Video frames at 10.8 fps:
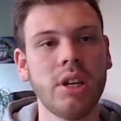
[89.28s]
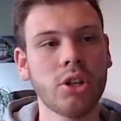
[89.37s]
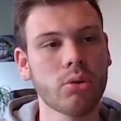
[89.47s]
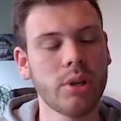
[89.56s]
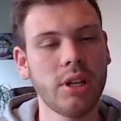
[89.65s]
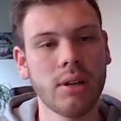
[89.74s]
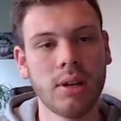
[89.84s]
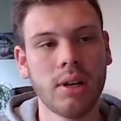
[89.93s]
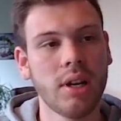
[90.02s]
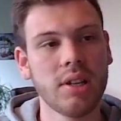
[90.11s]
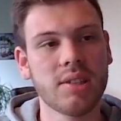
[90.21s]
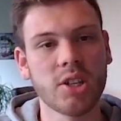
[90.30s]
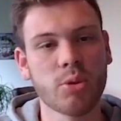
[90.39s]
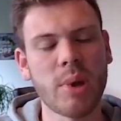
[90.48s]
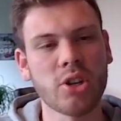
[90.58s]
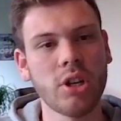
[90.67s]
Linktree. It's
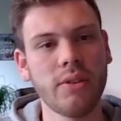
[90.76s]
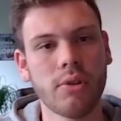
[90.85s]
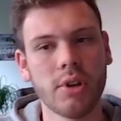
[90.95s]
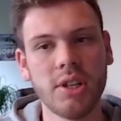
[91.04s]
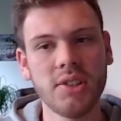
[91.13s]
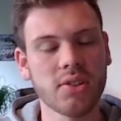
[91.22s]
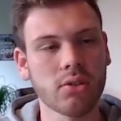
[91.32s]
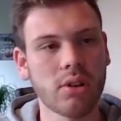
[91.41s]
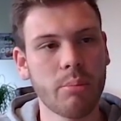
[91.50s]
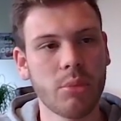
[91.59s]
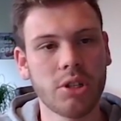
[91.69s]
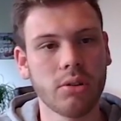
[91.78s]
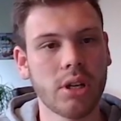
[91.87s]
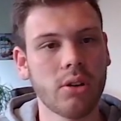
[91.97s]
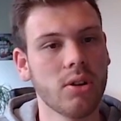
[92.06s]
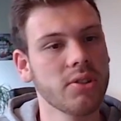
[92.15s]
especially for Instagram, but you
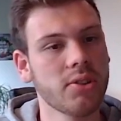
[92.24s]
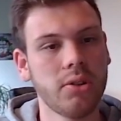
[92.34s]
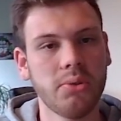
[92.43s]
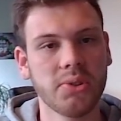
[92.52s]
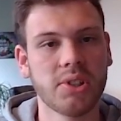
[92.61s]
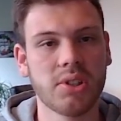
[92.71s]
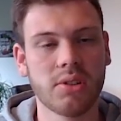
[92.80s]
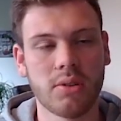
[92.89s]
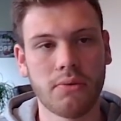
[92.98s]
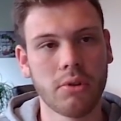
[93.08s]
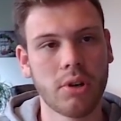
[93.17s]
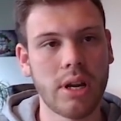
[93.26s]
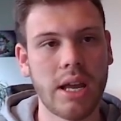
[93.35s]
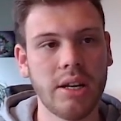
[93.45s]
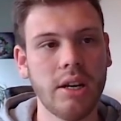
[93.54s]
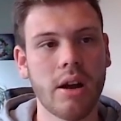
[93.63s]
can also use it for
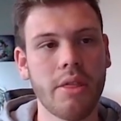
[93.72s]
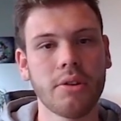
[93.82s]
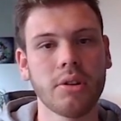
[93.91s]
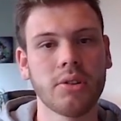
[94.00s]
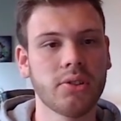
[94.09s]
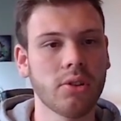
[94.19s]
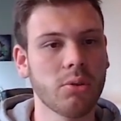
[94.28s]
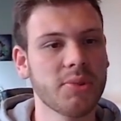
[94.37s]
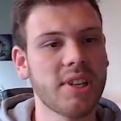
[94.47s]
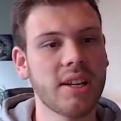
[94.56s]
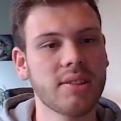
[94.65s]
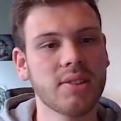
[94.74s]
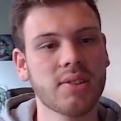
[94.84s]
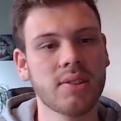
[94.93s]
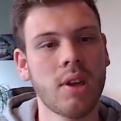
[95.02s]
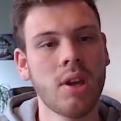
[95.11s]
any other
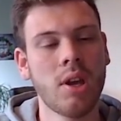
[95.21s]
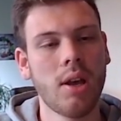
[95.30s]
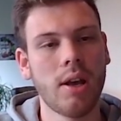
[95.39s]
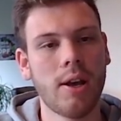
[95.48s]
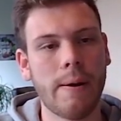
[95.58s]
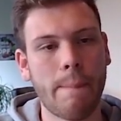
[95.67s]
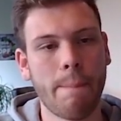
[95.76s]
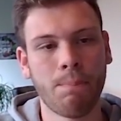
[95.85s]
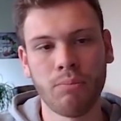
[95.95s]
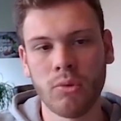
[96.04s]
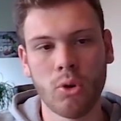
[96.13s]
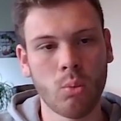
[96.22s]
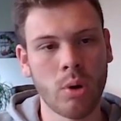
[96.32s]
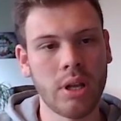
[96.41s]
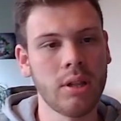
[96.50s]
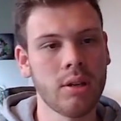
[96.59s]
circumstances.
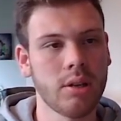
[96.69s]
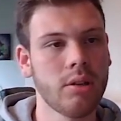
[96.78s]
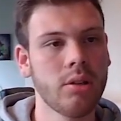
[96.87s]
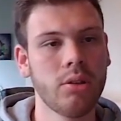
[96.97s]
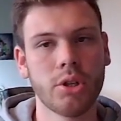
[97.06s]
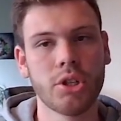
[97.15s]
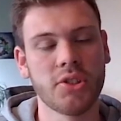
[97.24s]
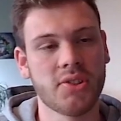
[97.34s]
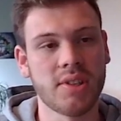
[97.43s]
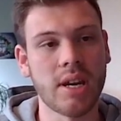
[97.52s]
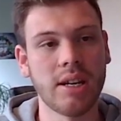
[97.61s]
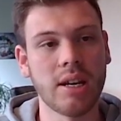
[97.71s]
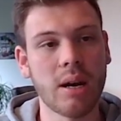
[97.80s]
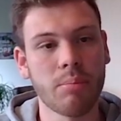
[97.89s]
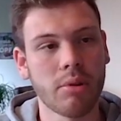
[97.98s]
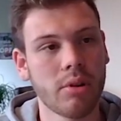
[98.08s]
Well, you're just signing
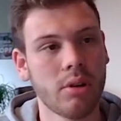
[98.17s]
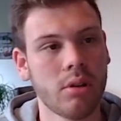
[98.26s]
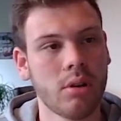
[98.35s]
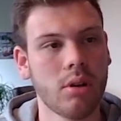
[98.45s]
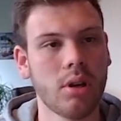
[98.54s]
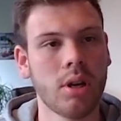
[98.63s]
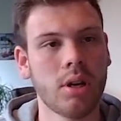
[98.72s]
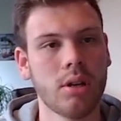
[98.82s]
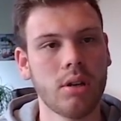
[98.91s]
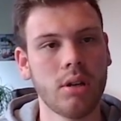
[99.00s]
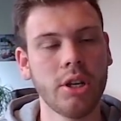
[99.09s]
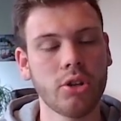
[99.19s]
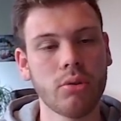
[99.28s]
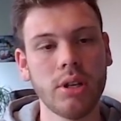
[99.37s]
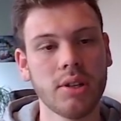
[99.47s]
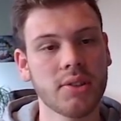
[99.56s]
up on Linktree.